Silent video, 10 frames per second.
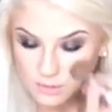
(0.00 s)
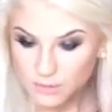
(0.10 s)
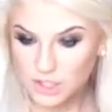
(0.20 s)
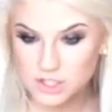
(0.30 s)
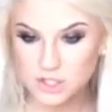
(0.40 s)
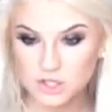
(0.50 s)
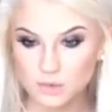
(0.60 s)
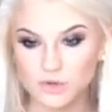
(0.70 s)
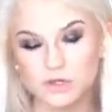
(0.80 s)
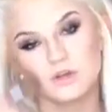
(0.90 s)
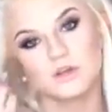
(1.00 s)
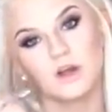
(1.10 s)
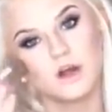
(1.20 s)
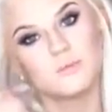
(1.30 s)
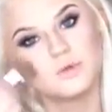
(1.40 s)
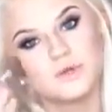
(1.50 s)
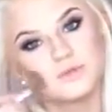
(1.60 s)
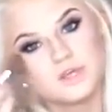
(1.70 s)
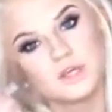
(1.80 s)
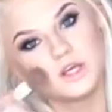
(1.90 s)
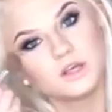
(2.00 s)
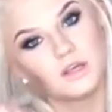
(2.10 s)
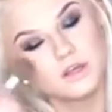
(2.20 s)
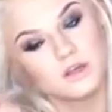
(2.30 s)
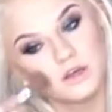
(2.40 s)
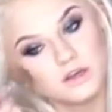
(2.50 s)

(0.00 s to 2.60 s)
Make sure that when you're using